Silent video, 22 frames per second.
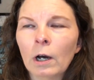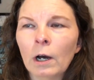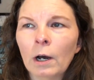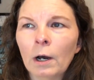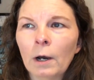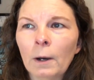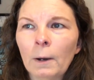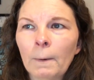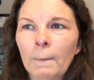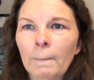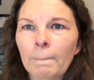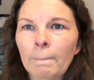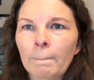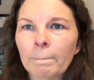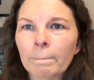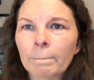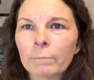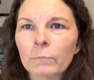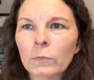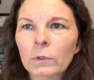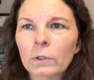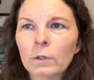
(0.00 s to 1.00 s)
Um,
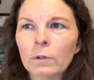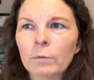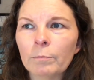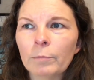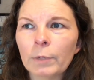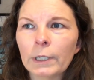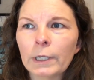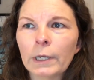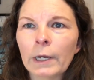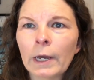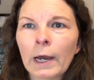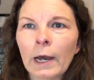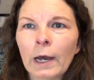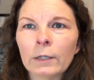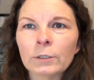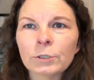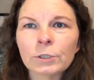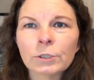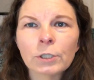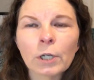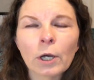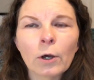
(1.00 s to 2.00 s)
but yeah,
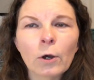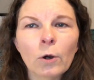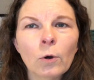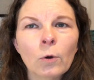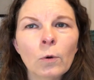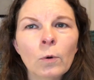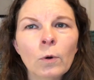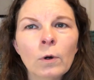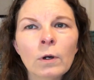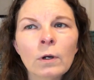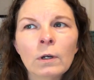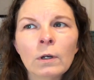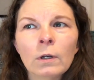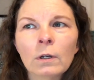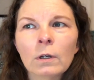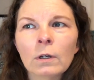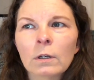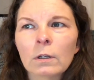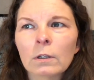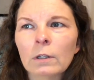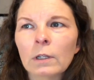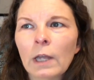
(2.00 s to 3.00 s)
so
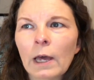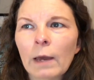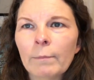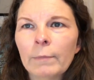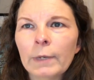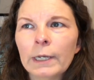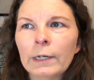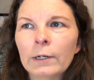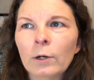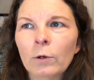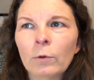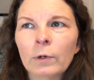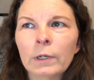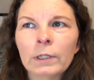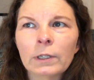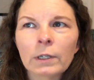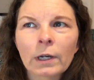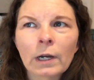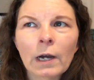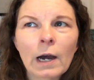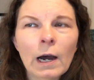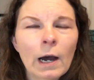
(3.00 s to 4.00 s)
let me know in
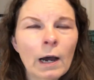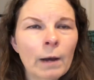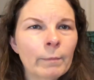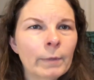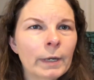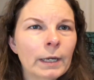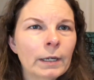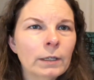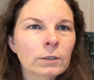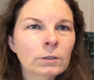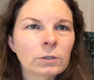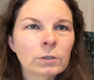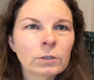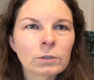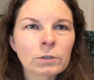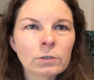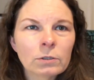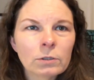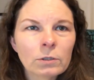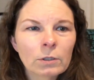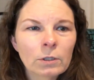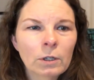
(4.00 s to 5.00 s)
the
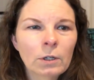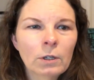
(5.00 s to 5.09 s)
comments